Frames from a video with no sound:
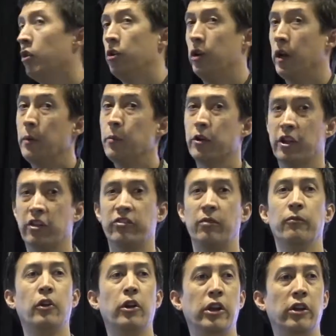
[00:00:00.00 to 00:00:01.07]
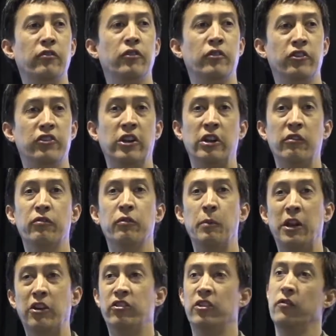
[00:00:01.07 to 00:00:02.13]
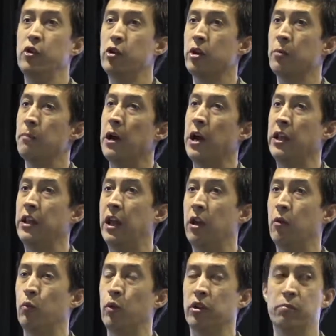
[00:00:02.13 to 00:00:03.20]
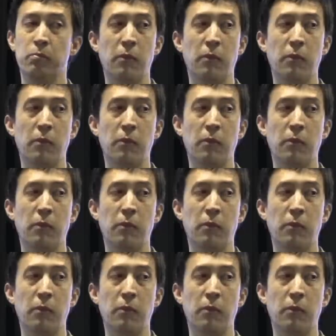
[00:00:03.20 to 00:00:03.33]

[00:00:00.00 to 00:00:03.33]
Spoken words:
you're able to get some very interesting information. If you combine that with